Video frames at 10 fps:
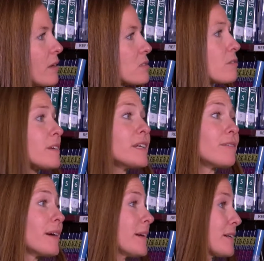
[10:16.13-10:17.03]
It's a really
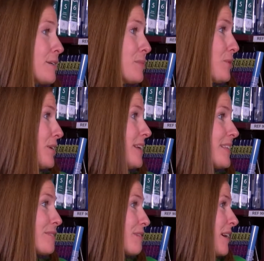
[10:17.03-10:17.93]
great
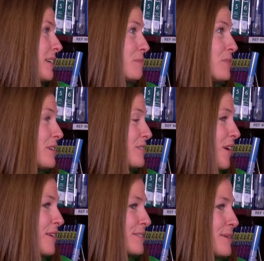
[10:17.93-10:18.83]
community. The running community is
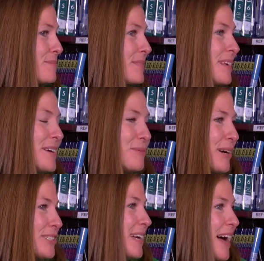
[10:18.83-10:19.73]
awesome. We
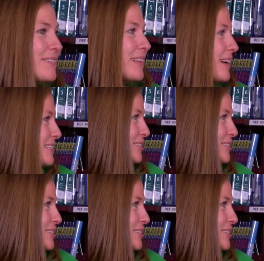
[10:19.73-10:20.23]
actually yeah. have a lot of